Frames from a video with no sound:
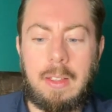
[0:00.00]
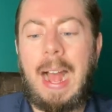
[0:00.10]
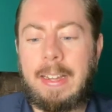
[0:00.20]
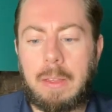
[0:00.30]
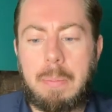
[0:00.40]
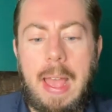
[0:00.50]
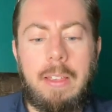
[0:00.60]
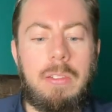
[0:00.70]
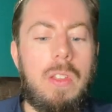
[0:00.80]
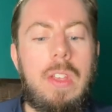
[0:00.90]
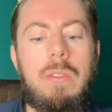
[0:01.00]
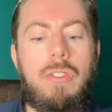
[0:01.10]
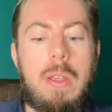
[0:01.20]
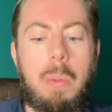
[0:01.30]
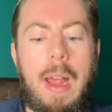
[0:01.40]
At its best, this
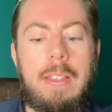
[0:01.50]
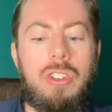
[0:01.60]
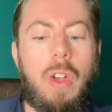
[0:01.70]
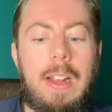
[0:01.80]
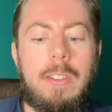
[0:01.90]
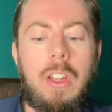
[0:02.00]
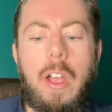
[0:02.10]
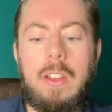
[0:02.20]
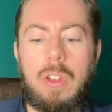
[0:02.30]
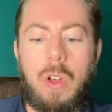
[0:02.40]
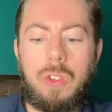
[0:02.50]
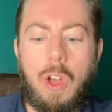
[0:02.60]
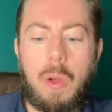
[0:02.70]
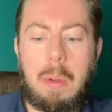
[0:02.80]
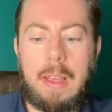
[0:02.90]
free press shines a light on
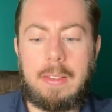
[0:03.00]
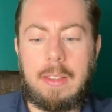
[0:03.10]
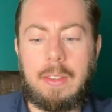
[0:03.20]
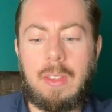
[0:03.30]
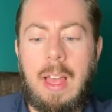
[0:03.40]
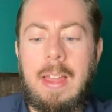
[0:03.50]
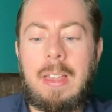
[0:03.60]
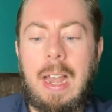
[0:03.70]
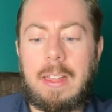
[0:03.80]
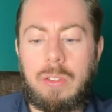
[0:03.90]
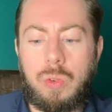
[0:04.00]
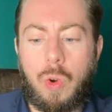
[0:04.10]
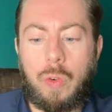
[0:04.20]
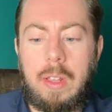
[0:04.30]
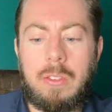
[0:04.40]
dark places, telling
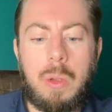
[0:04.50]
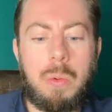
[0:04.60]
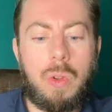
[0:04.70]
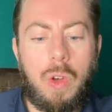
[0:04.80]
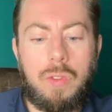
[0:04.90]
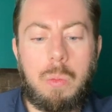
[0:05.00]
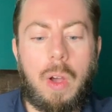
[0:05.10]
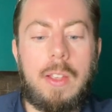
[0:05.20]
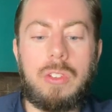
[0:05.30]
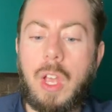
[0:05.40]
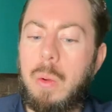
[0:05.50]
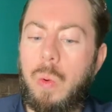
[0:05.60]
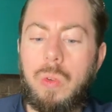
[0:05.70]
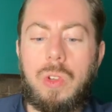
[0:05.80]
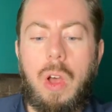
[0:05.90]
stories that would otherwise go
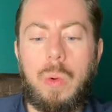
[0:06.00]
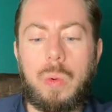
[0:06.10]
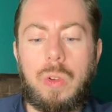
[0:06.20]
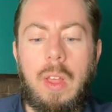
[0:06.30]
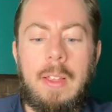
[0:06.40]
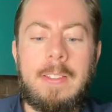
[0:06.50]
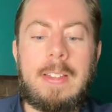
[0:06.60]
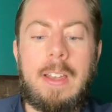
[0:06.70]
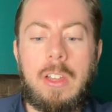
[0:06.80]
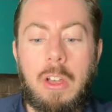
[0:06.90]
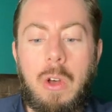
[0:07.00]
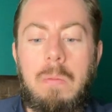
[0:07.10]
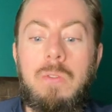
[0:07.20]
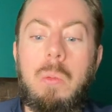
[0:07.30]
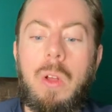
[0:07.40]
untold, standing
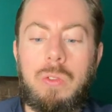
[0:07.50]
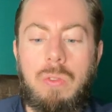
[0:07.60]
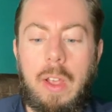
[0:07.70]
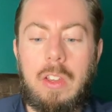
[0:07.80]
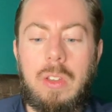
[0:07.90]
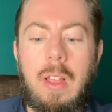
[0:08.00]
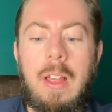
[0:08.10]
up for what's right,